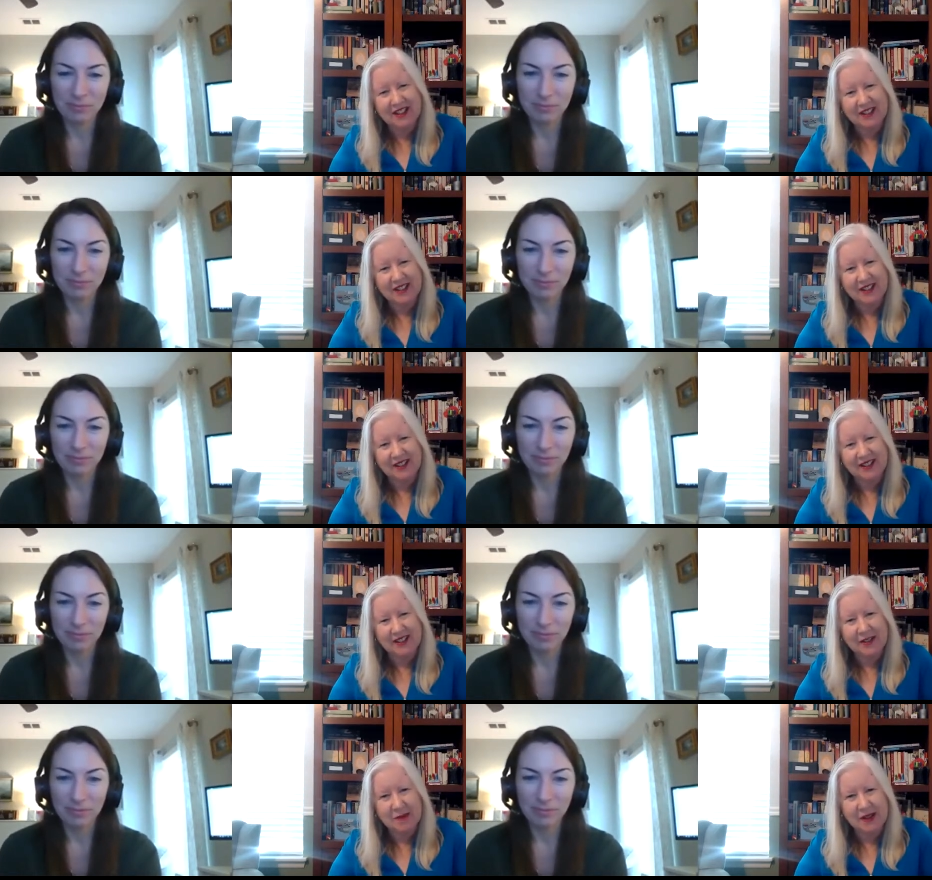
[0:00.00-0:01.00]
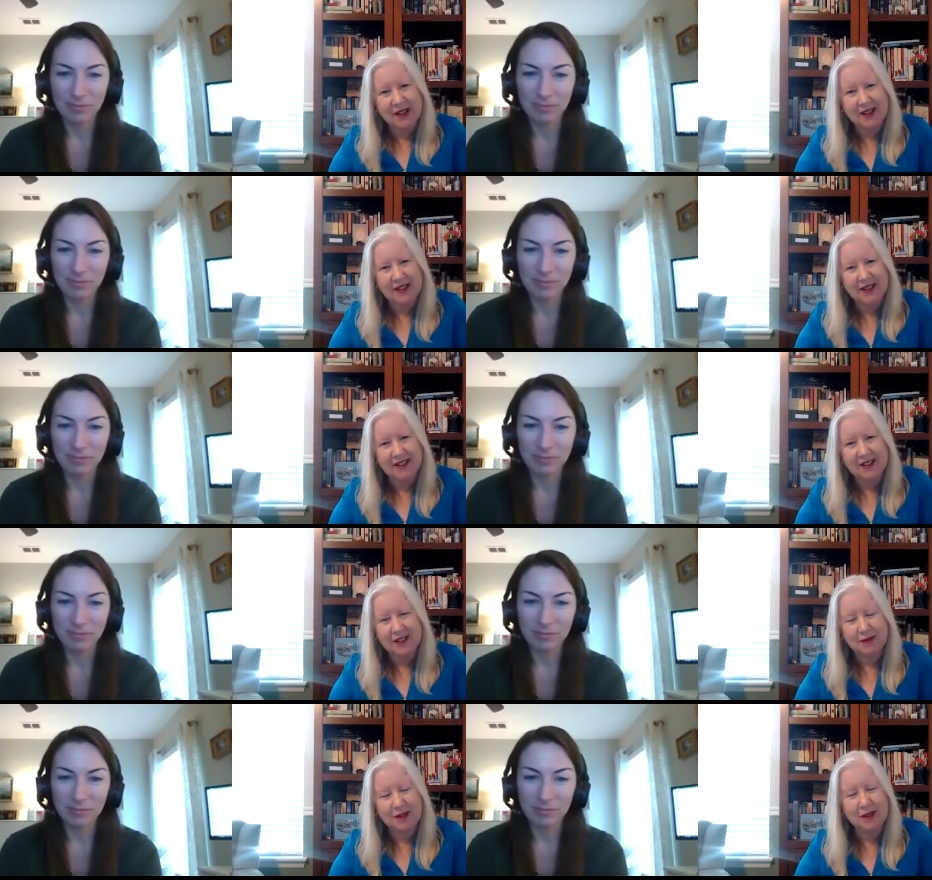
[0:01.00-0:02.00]
Speaker 1: on on the book. And just
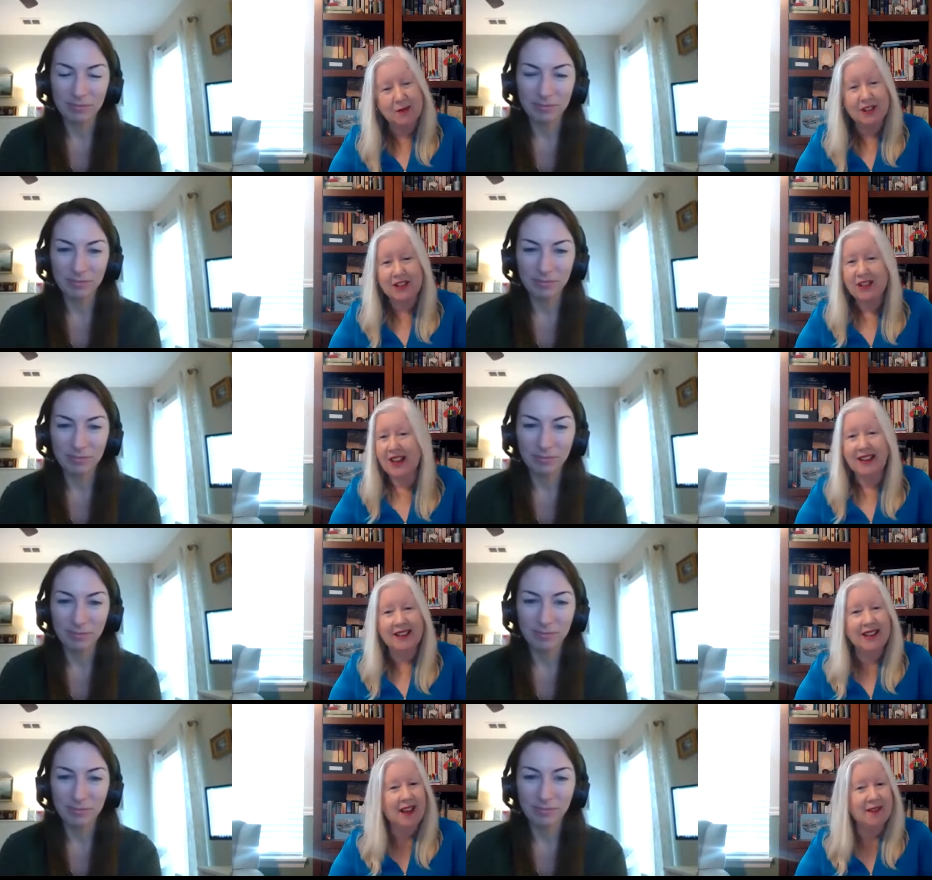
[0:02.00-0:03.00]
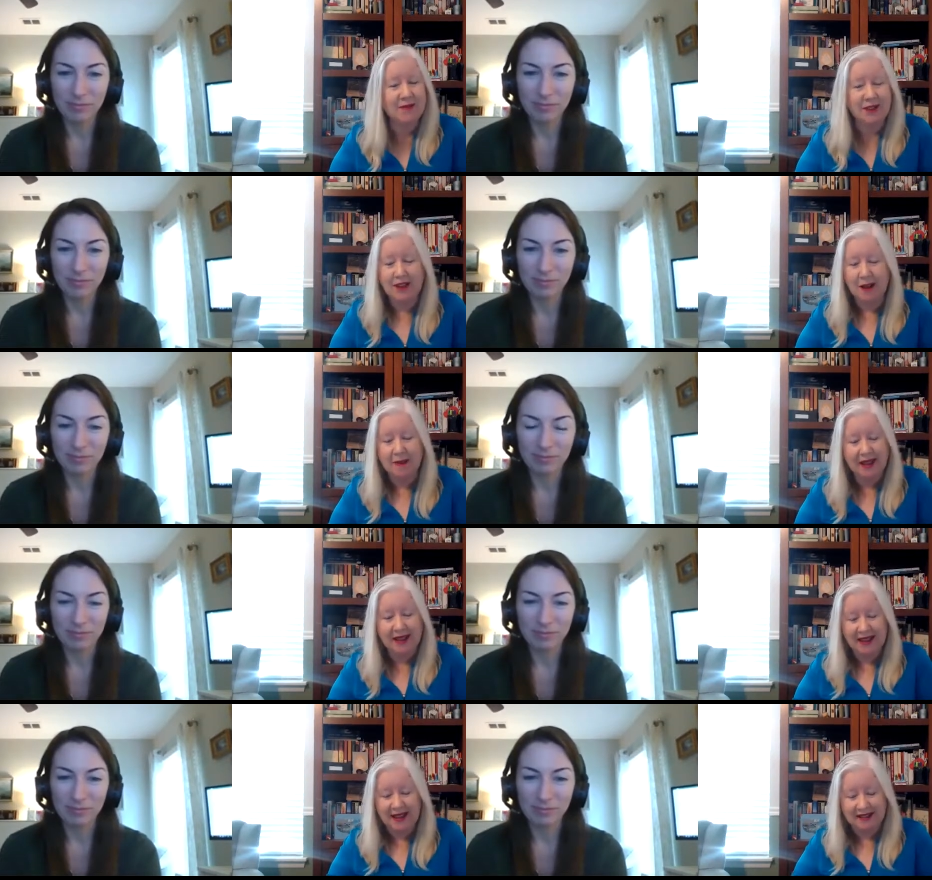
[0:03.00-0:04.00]
really appreciate um, you stopping
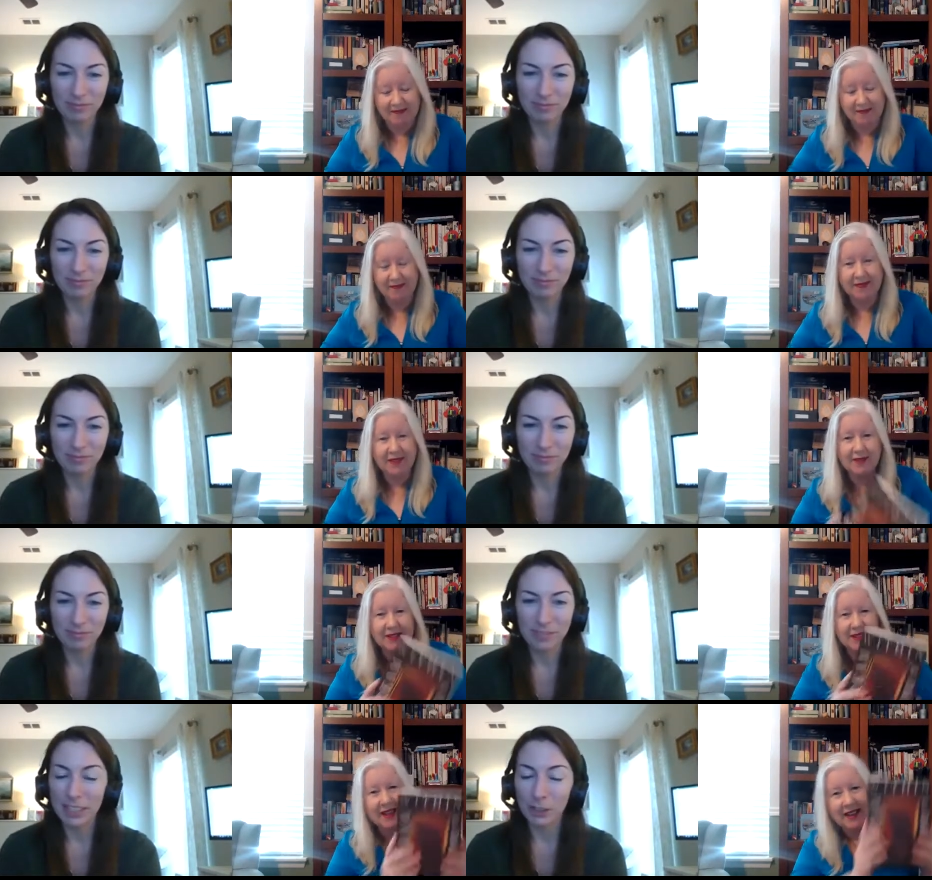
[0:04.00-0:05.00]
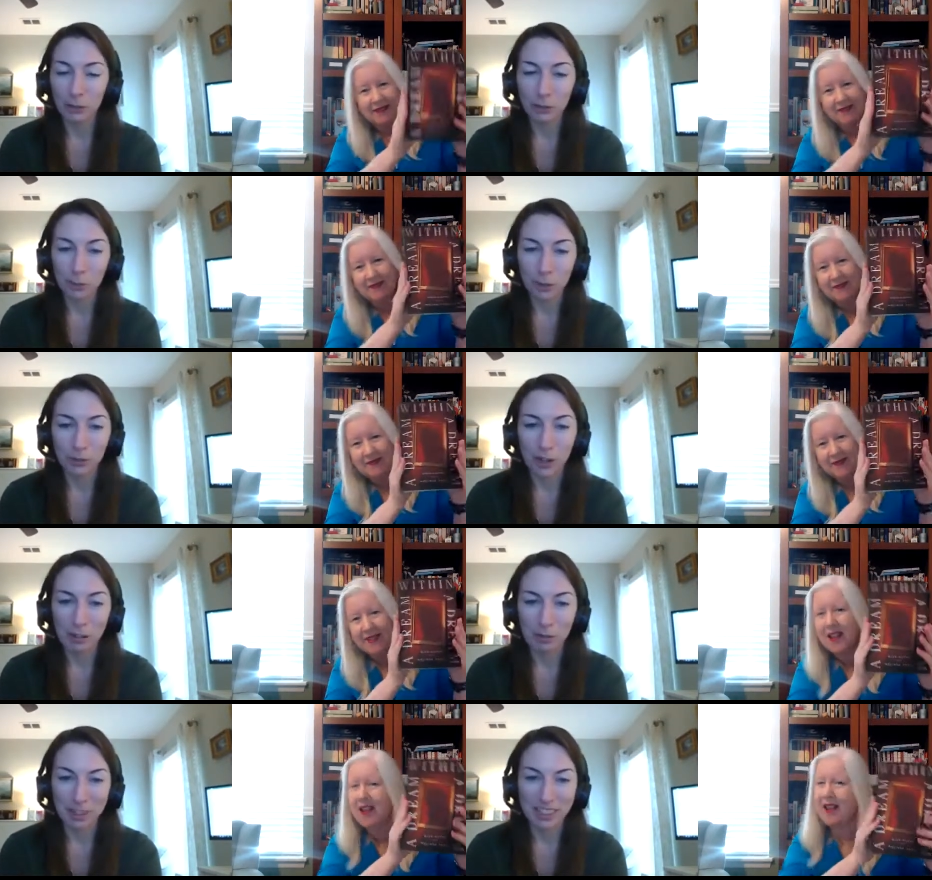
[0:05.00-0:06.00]
in
Speaker 2: once again. Thank you so much for
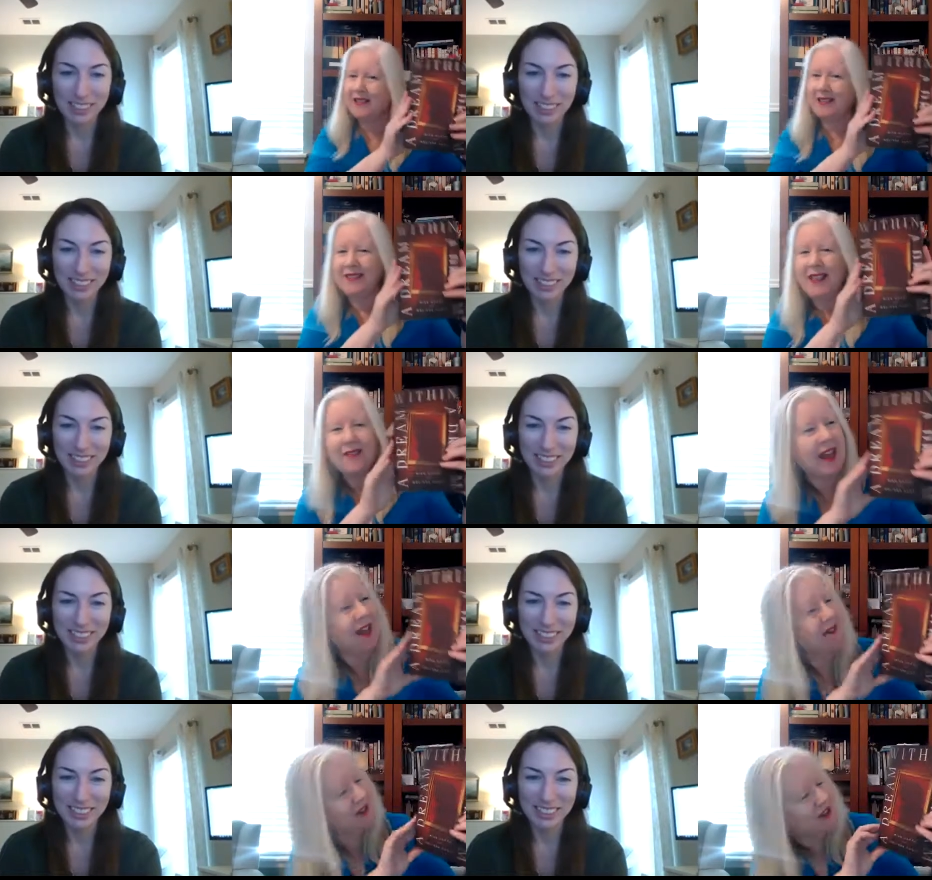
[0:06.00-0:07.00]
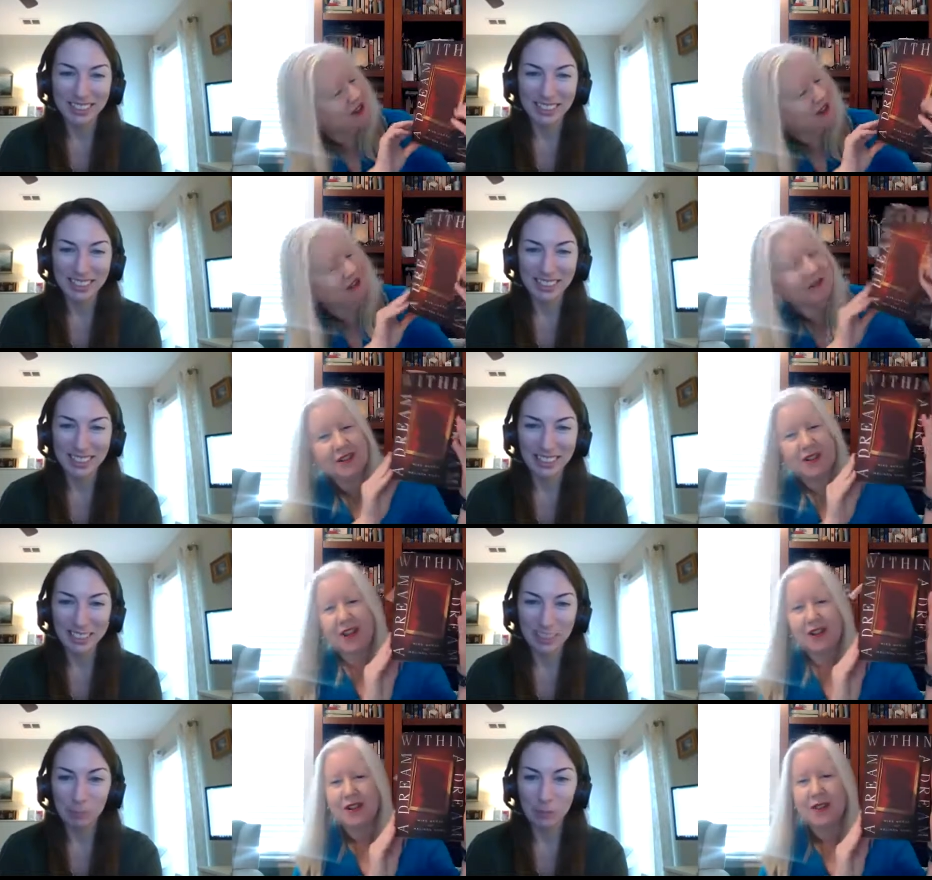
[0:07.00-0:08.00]
having me.
Speaker 1: Loved having you.
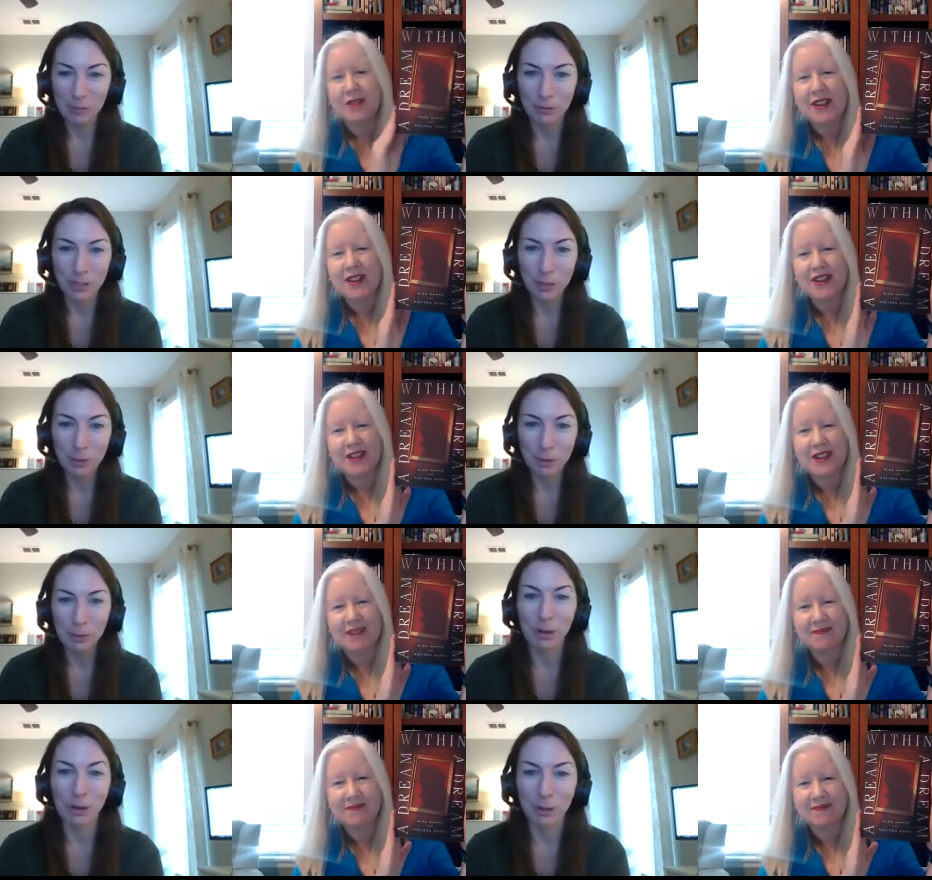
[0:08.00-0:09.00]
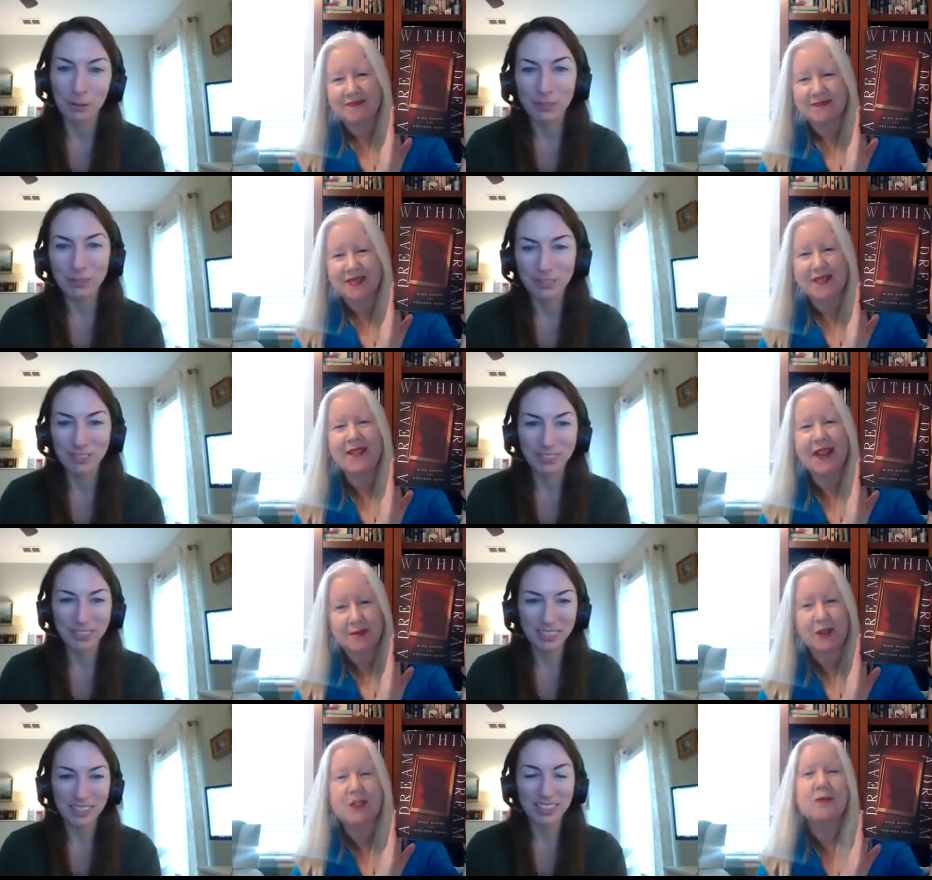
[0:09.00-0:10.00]
Yep, available tomorrow. Available
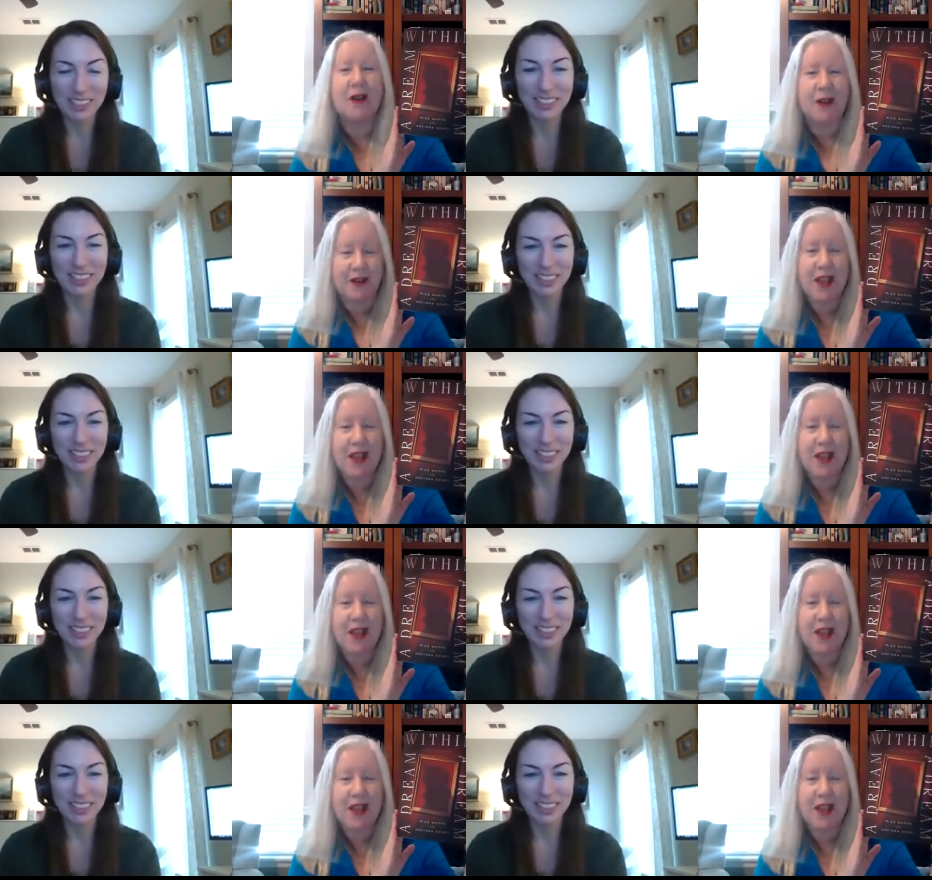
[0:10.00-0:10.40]
tomorrow.